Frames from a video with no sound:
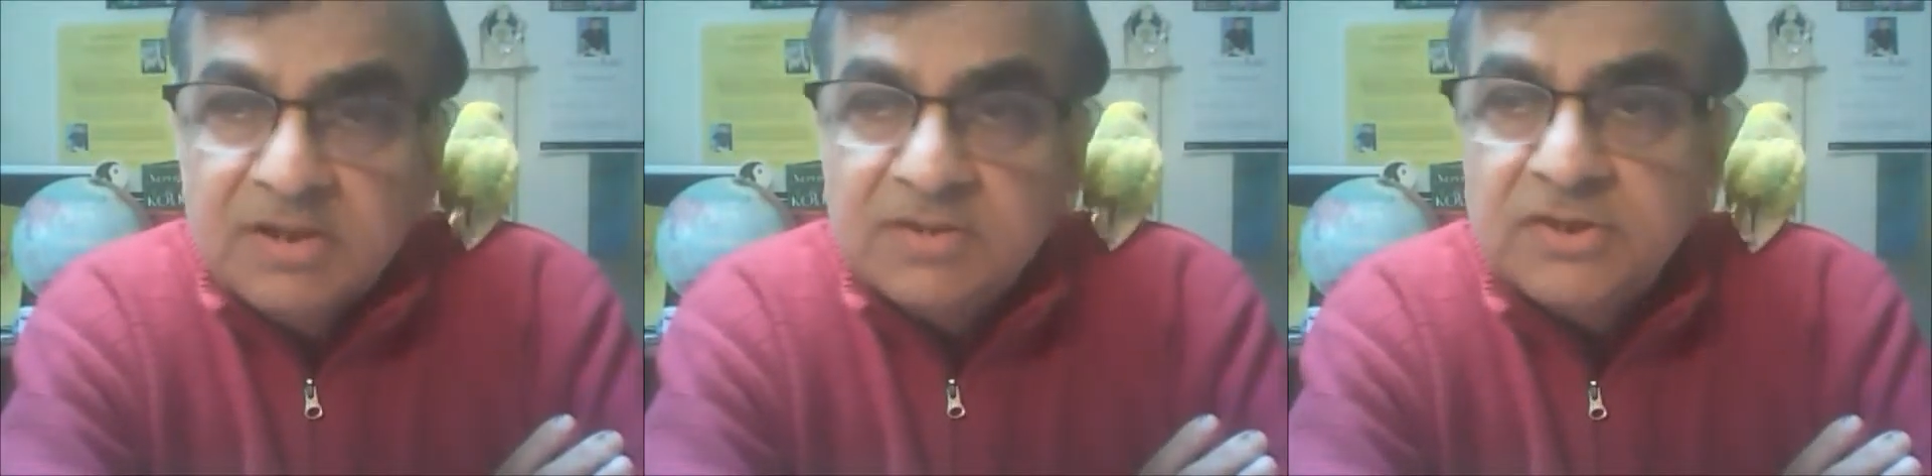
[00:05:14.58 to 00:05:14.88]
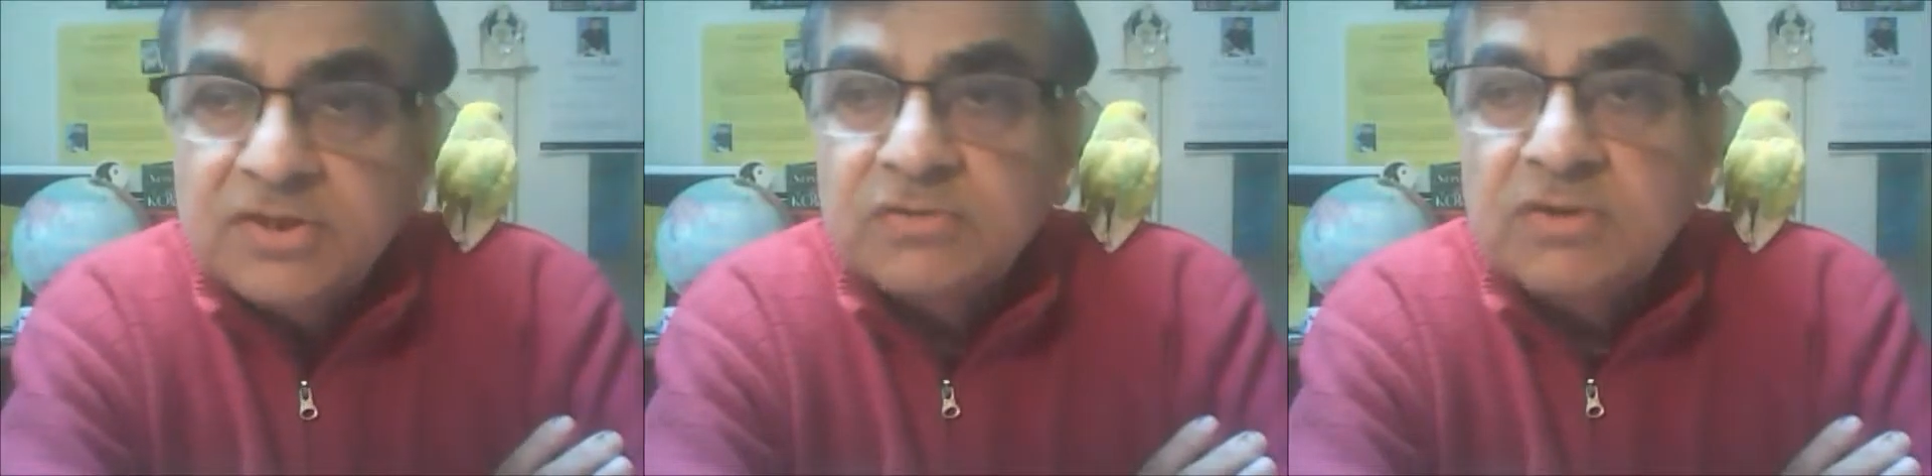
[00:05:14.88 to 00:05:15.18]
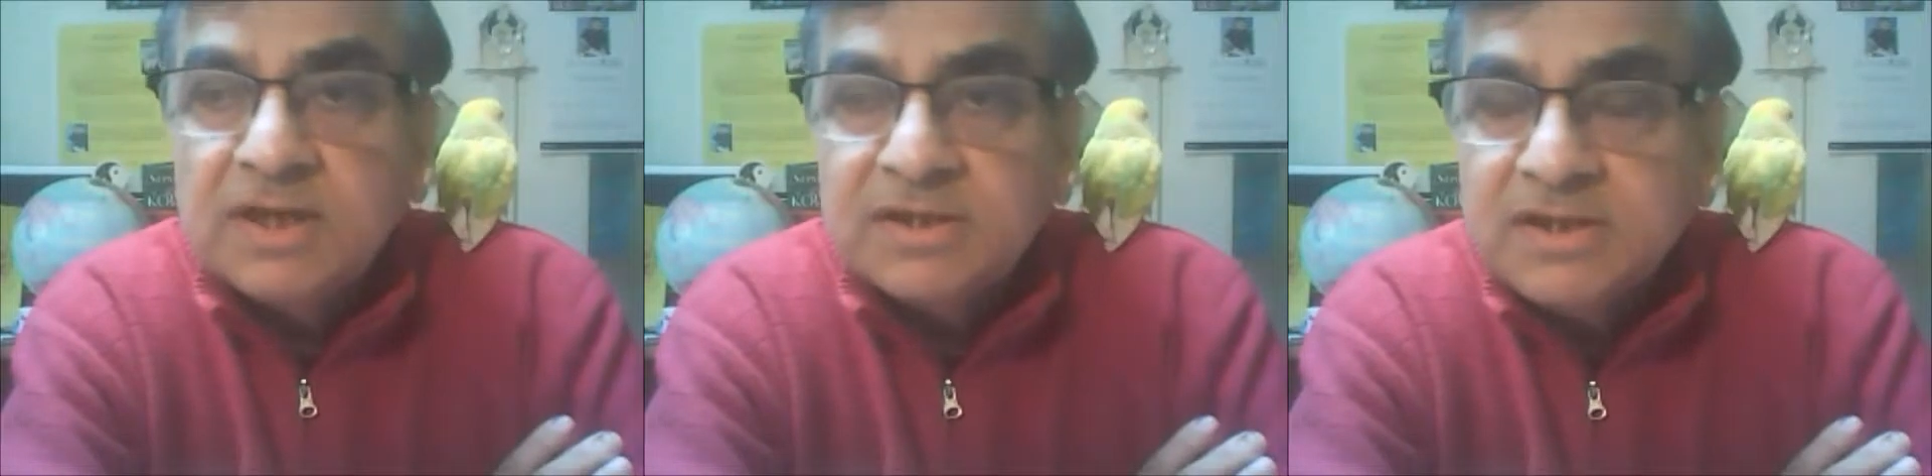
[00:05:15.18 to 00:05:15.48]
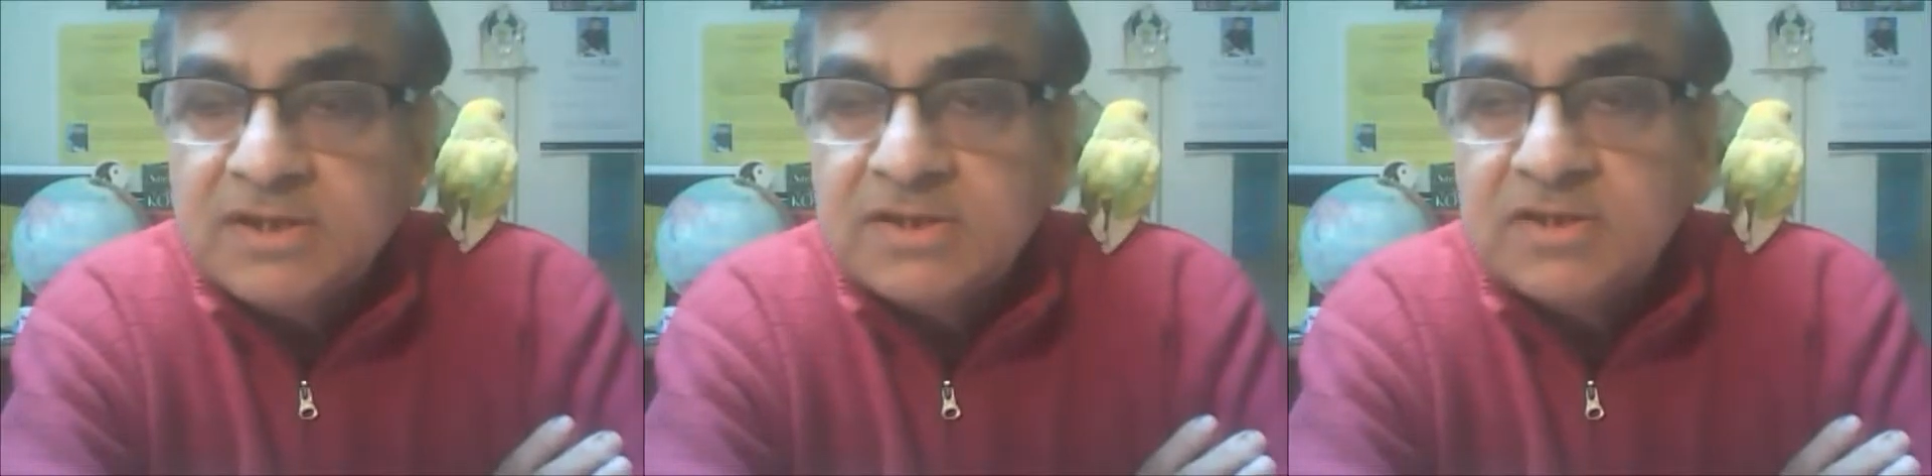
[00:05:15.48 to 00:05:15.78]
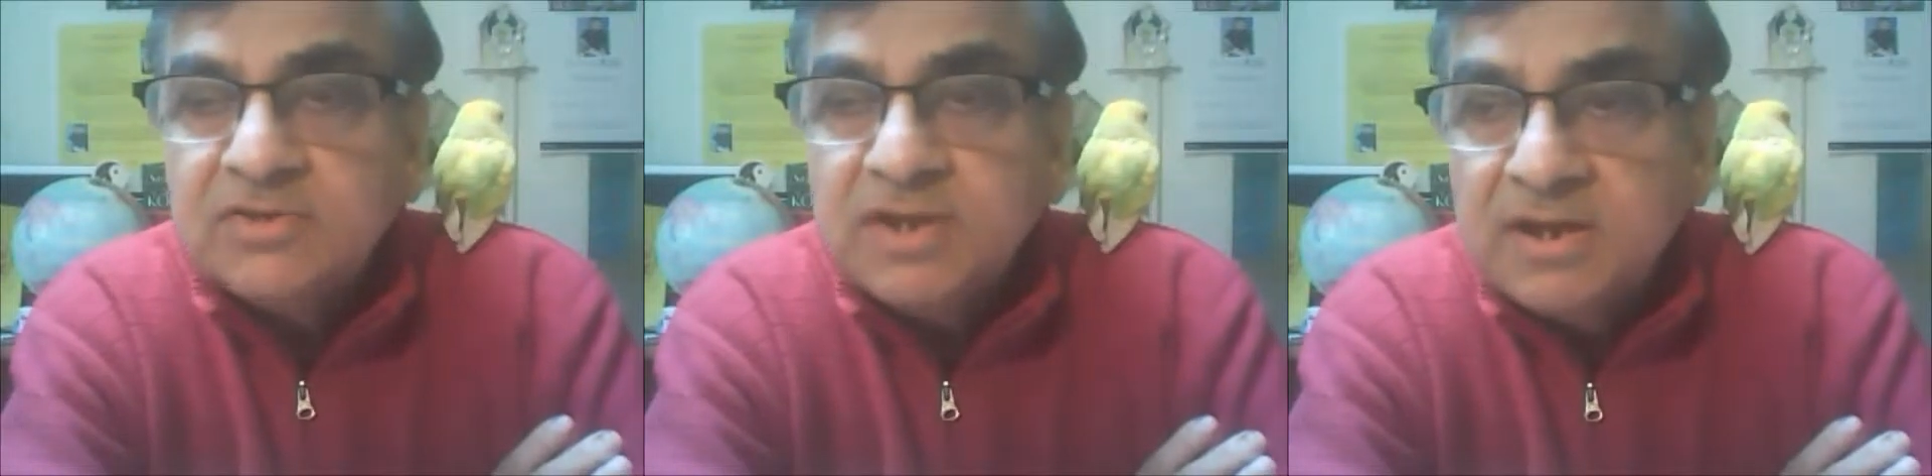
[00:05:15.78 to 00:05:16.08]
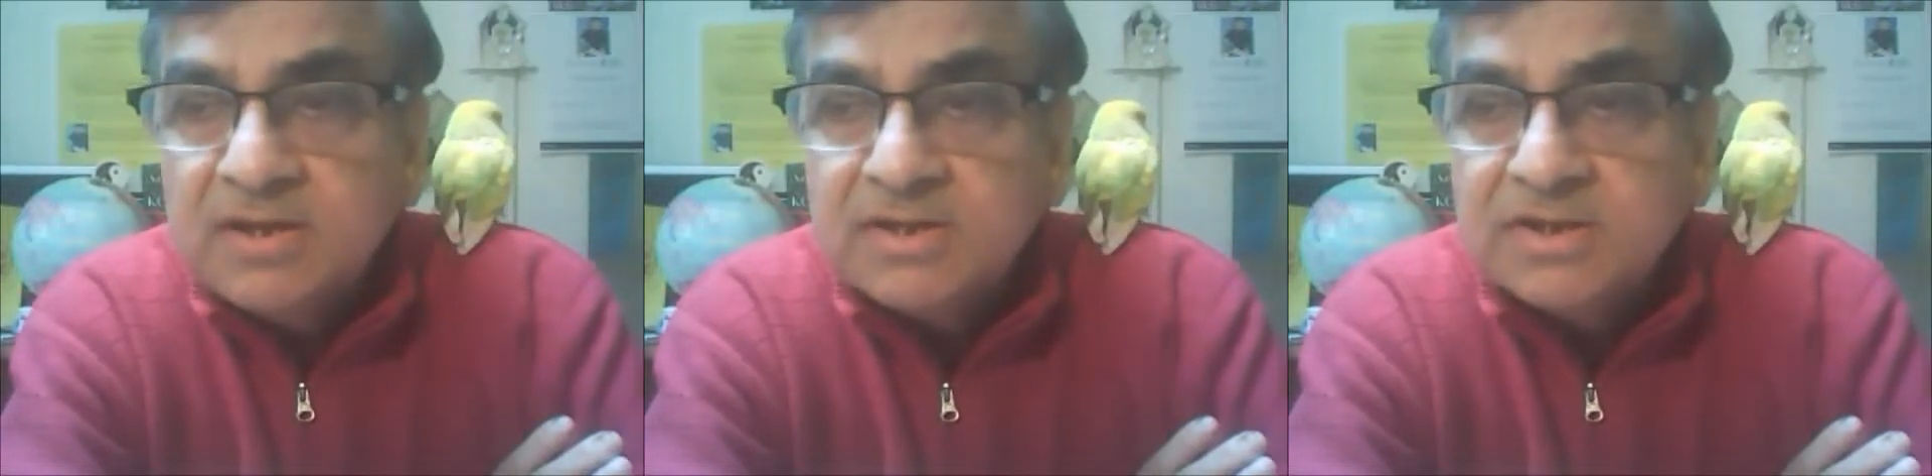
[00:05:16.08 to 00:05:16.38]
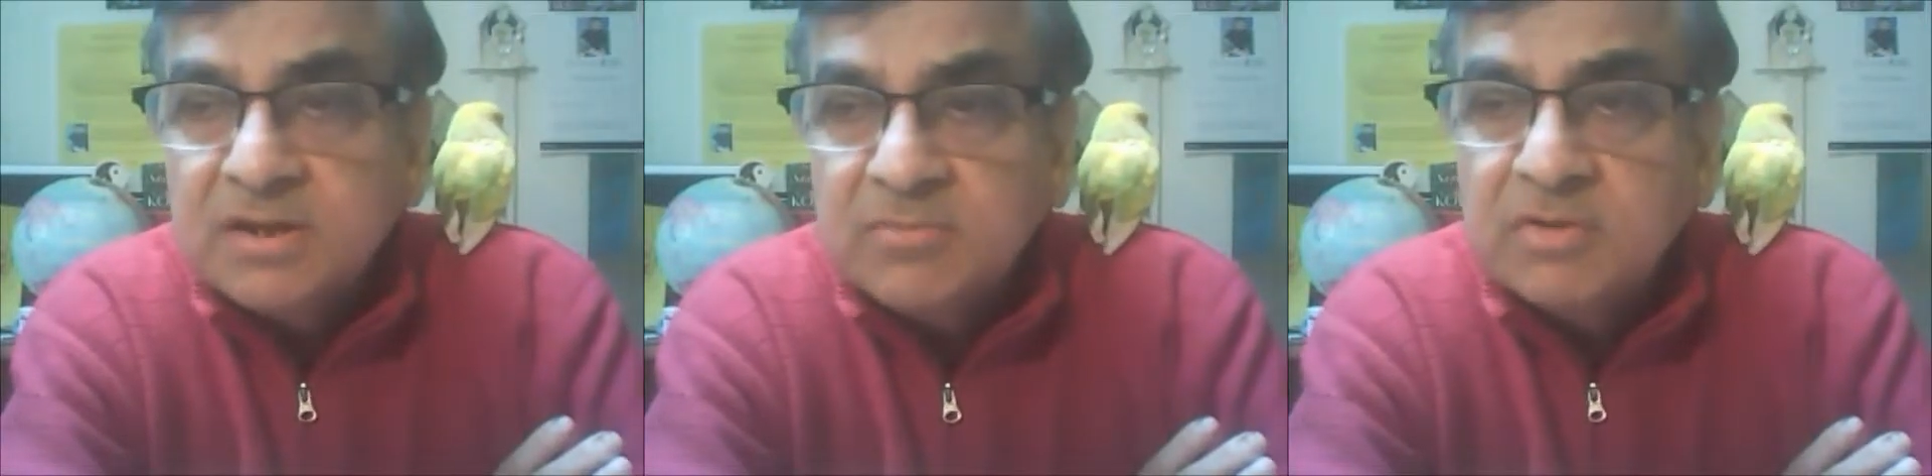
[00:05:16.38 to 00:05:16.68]
This will assist in
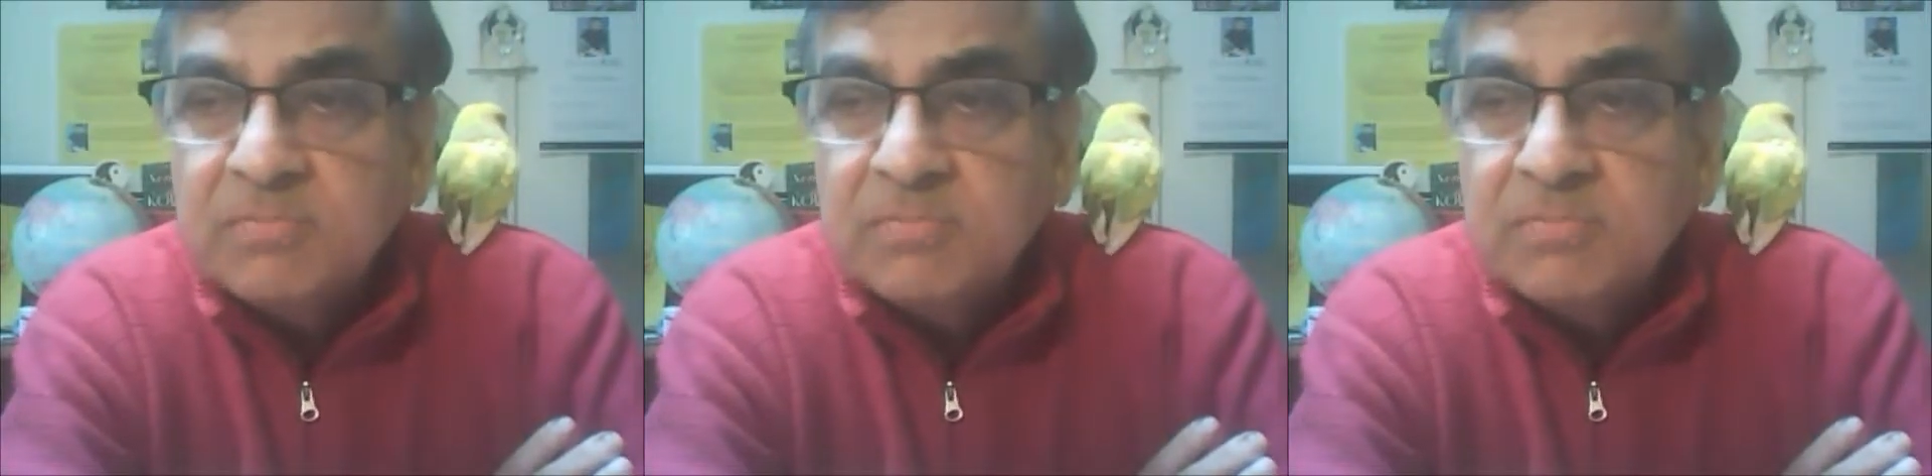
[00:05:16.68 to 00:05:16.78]
realization of our